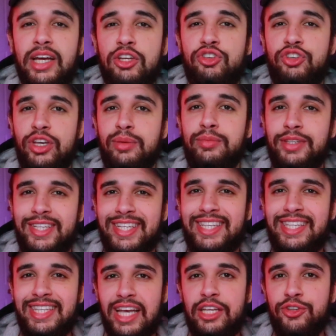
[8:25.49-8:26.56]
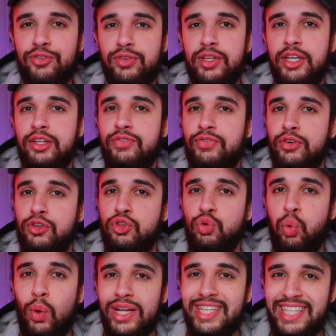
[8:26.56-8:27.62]
a gym successfully for
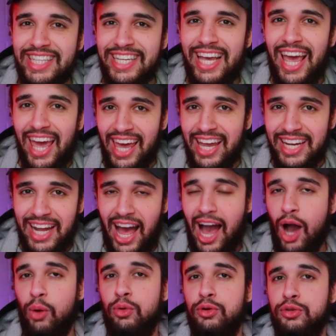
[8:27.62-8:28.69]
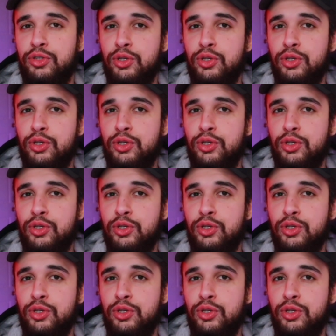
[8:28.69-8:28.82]
28 hours.